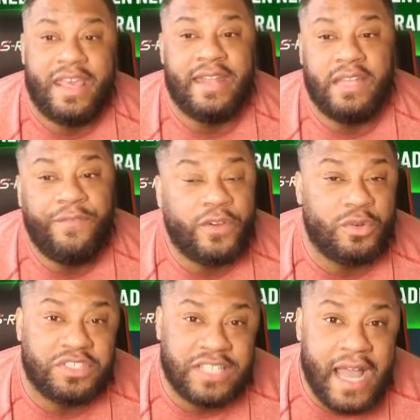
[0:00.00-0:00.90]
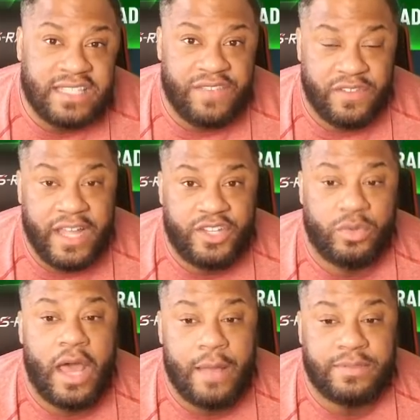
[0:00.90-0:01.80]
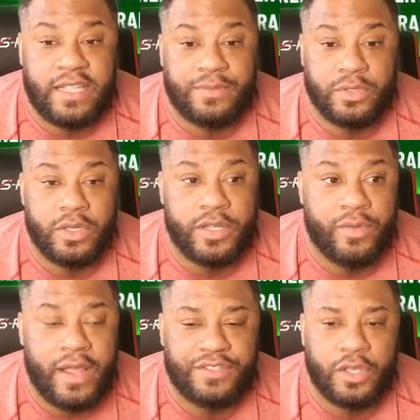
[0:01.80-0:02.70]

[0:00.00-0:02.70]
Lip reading: And difficult shots, if you like doing hop steps, are good, right?